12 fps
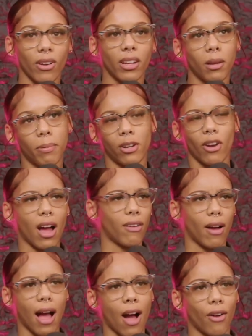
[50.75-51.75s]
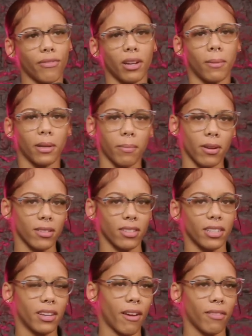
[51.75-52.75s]
It depends on how I feel about the person.
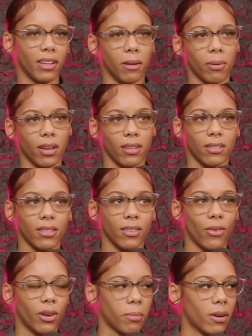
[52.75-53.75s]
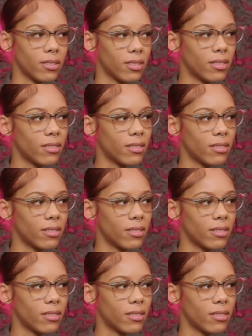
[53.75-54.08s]
It definitely depends on the person.